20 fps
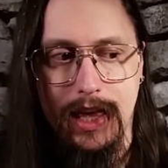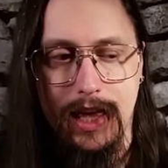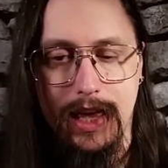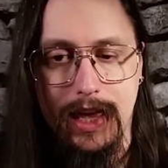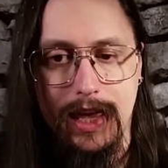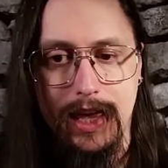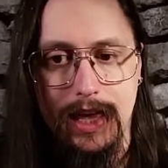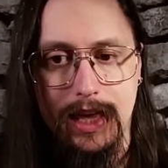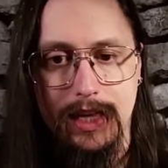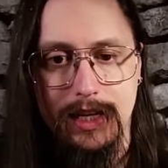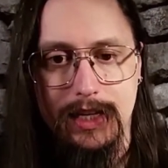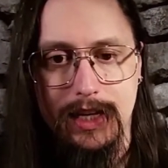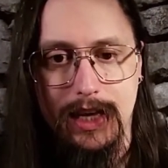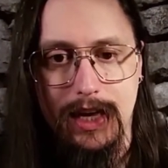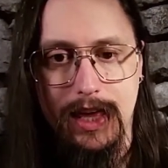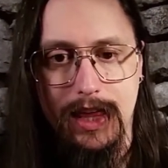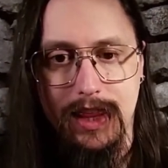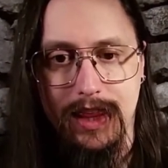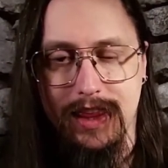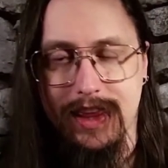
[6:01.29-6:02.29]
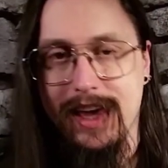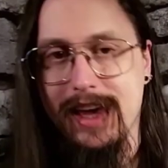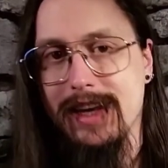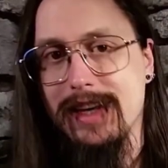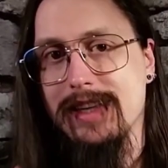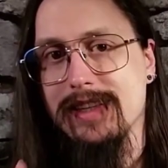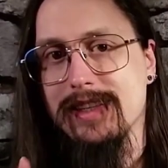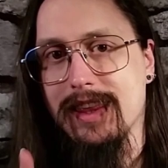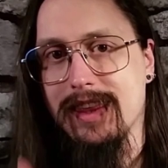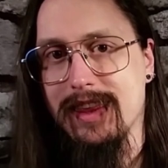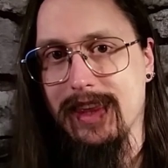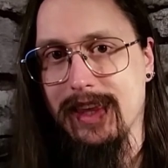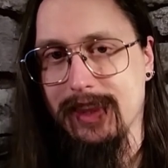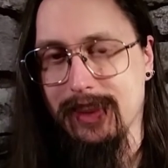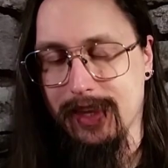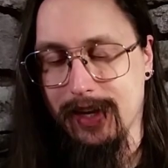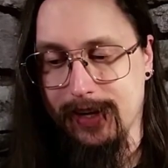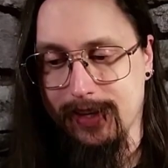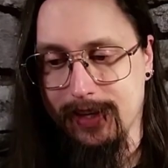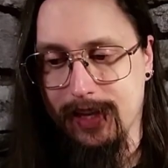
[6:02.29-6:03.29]
And that a
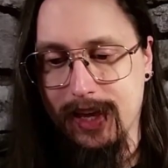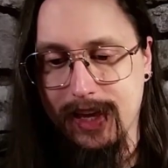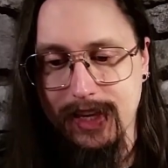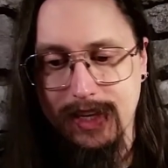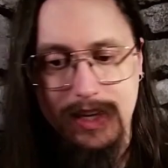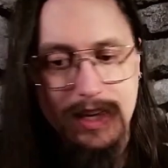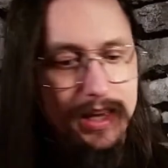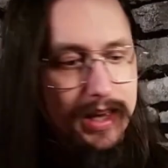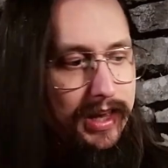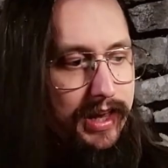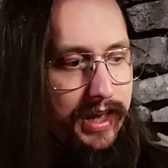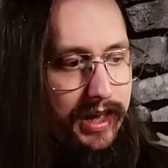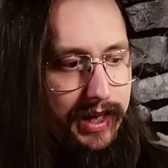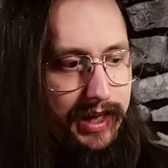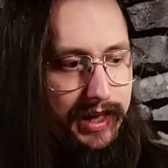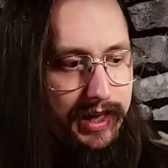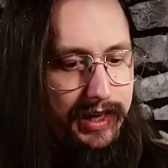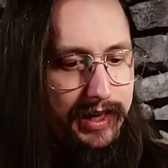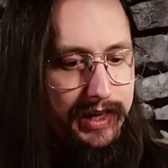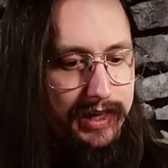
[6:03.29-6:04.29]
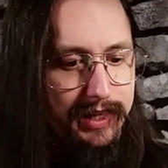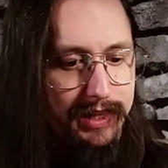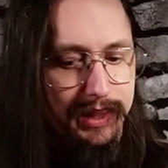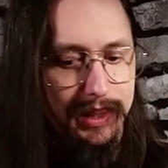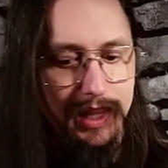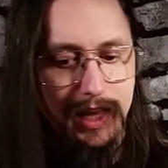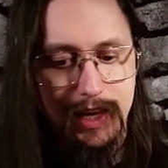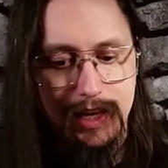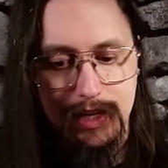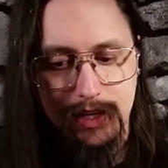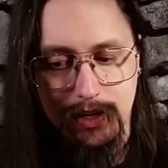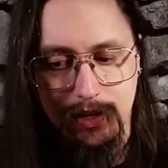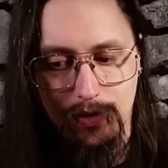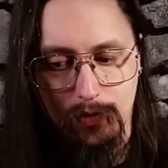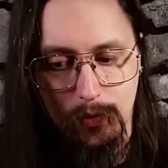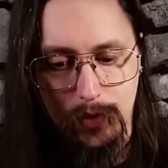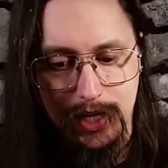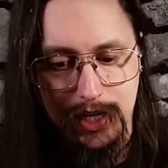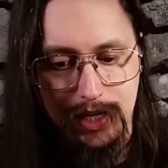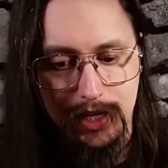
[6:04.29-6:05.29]
thing that I like. I like
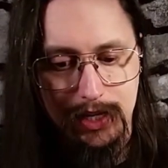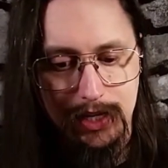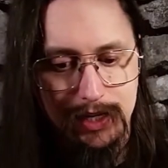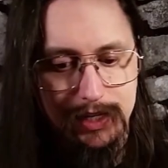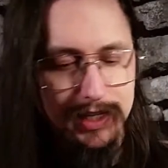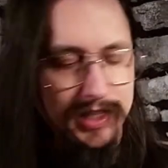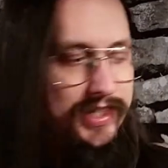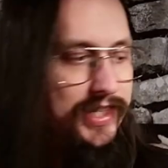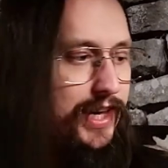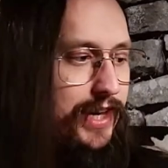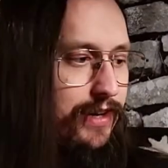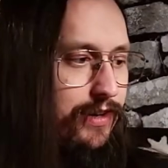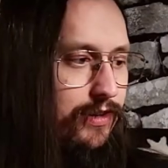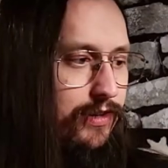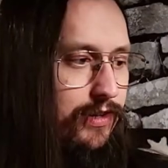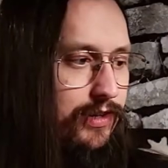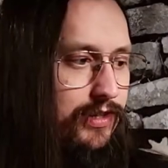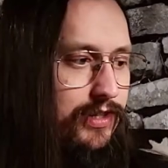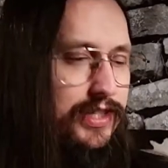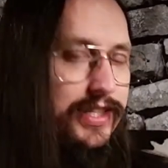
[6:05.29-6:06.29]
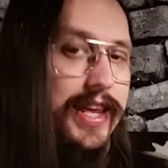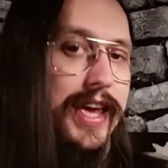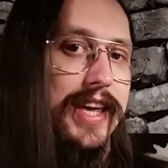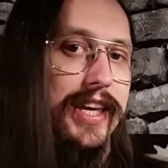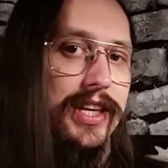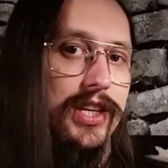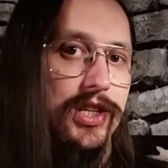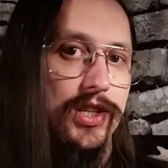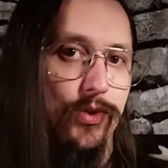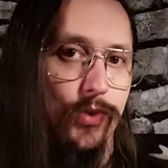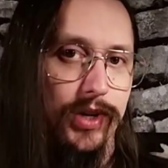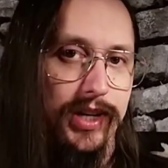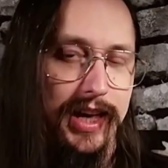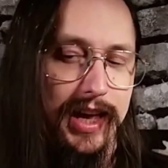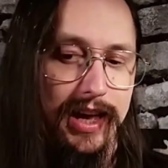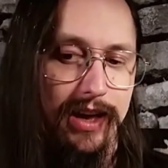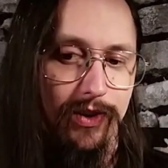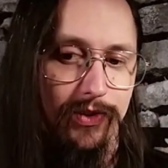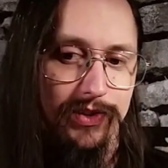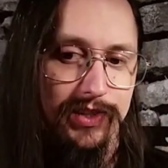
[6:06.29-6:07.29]
when designers take into
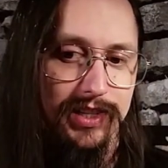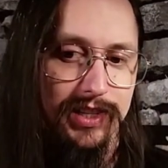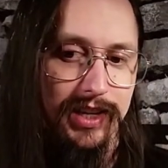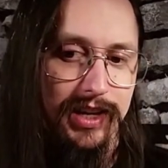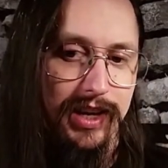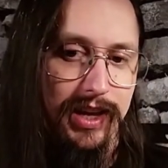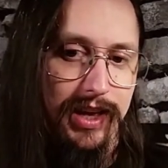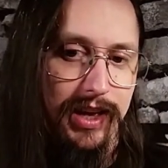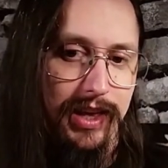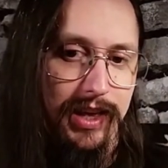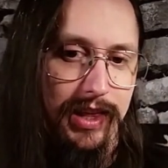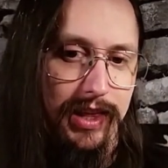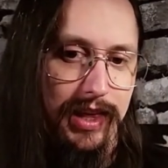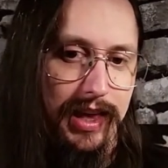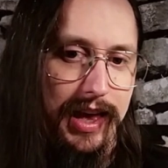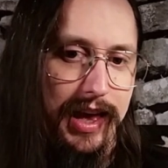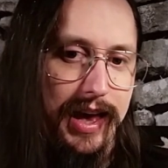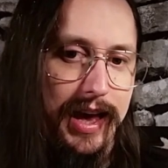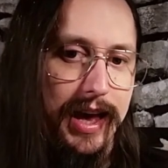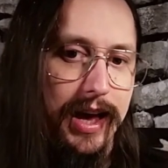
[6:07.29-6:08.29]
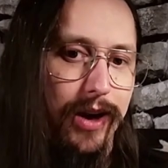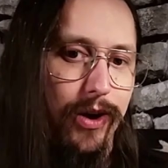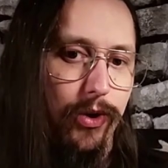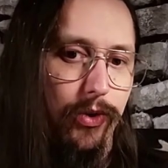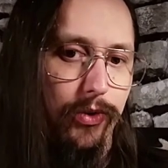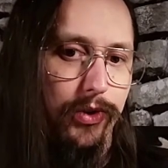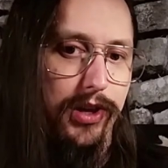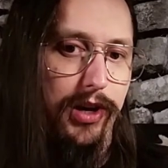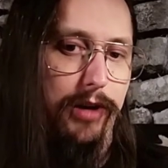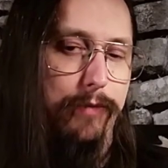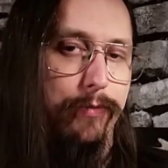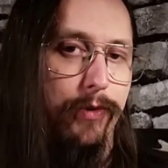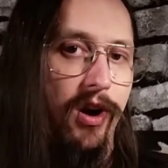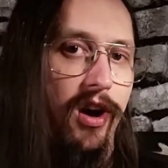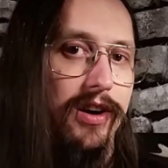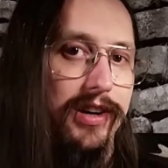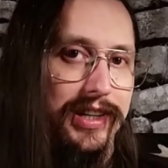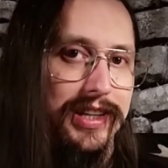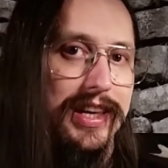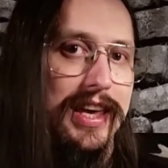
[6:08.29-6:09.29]
account how their
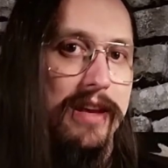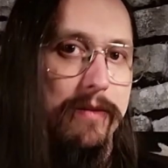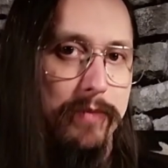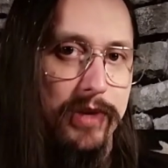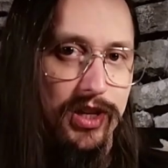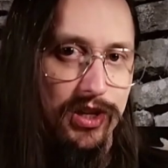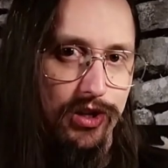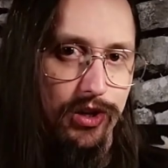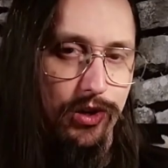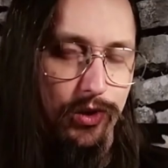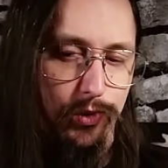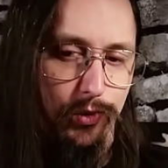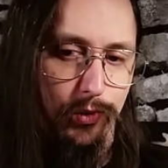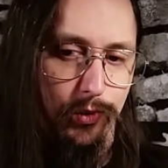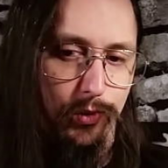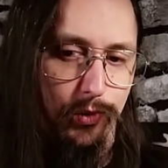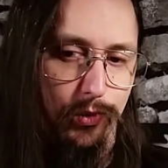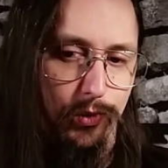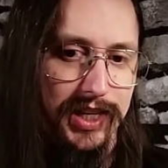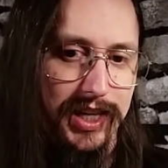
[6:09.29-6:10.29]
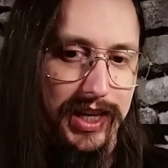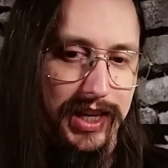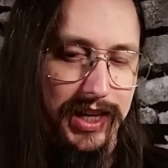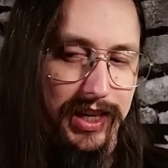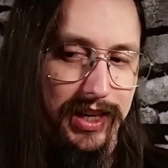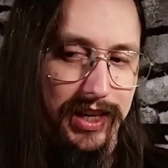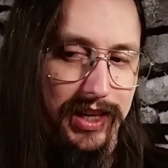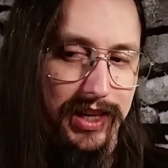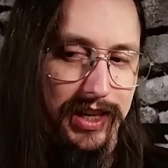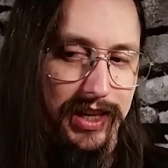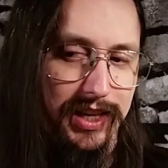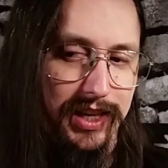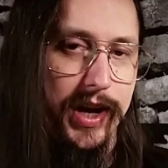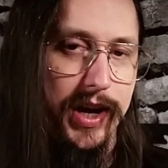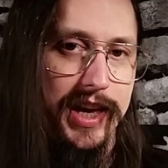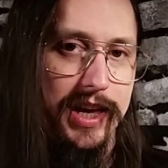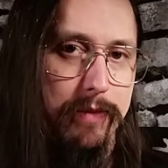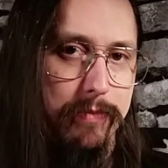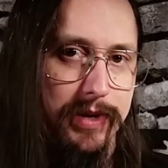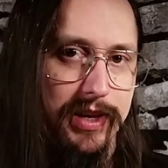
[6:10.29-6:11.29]
product can be used in a
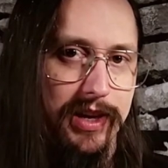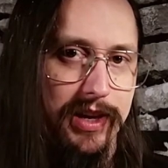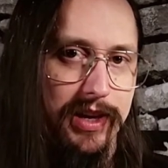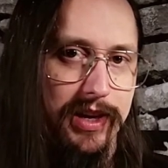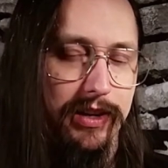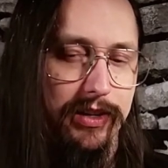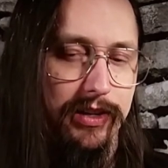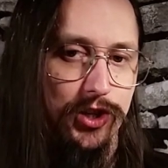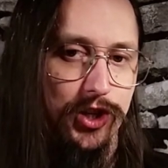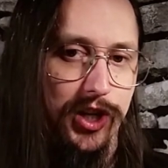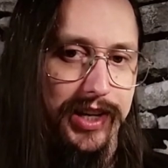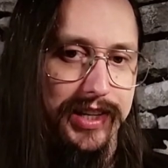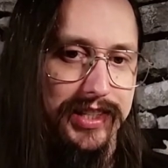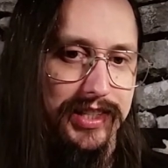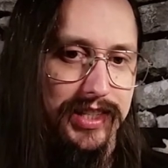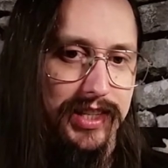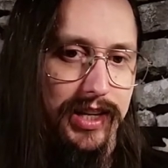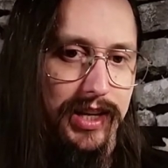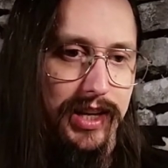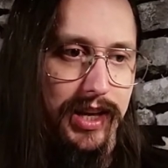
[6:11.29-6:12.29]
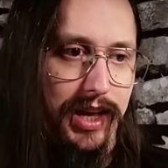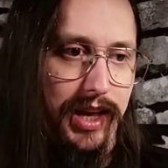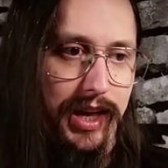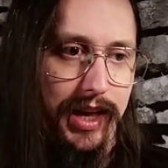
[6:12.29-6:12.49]
way beyond just,